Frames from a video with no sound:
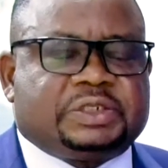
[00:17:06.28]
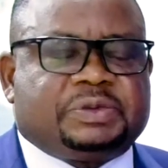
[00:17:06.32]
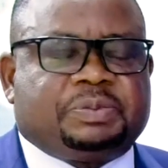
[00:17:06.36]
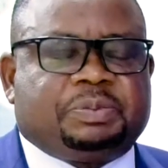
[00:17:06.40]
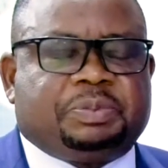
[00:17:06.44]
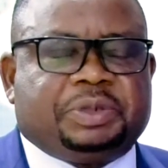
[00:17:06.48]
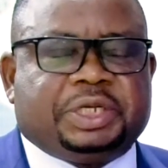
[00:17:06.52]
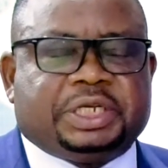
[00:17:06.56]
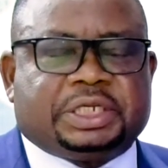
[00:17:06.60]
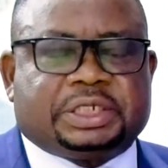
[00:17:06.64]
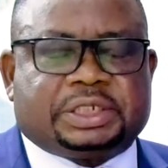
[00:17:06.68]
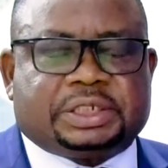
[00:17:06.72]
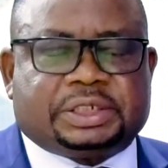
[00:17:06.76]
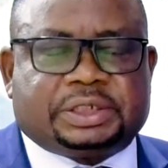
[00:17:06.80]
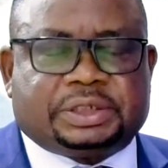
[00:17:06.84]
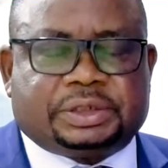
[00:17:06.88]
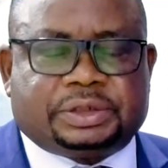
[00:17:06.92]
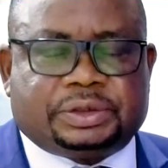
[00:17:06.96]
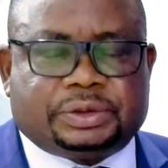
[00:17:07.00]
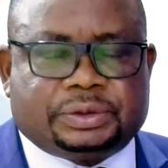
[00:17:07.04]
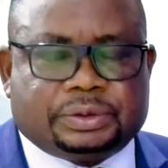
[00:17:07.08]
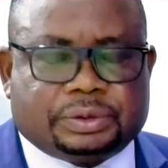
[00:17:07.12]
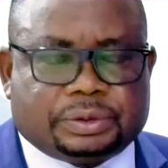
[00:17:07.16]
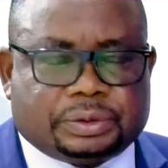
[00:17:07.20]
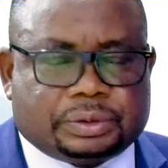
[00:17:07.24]

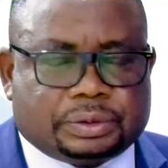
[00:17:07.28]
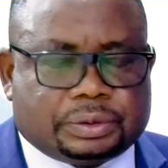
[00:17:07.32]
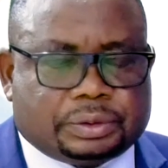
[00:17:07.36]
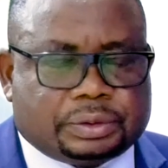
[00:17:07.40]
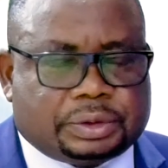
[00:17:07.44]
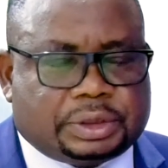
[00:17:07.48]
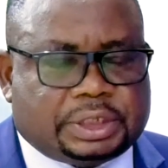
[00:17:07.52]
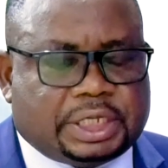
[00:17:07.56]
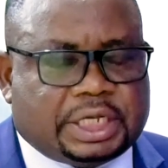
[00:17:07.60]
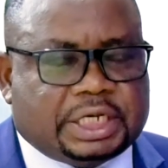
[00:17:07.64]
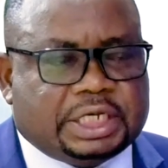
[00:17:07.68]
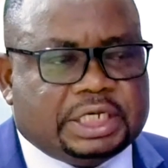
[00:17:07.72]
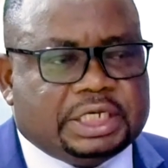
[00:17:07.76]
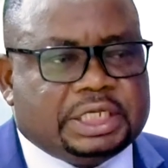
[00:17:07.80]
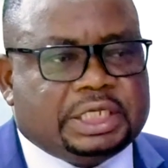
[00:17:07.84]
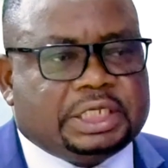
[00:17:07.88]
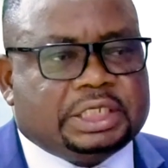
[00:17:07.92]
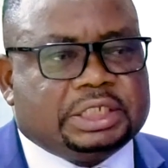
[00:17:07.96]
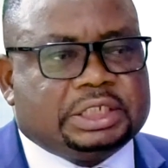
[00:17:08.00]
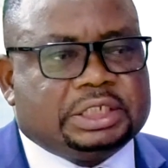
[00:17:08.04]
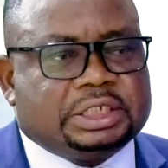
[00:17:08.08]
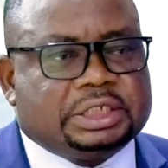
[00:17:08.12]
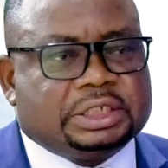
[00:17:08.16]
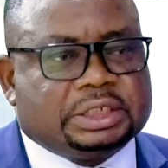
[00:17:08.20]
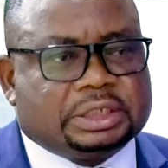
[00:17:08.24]
speaks to the
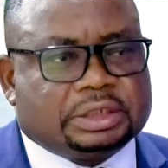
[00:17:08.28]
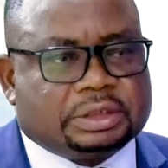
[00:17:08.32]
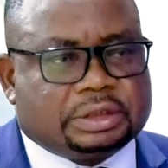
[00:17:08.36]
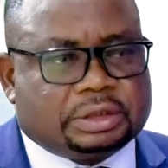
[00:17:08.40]
need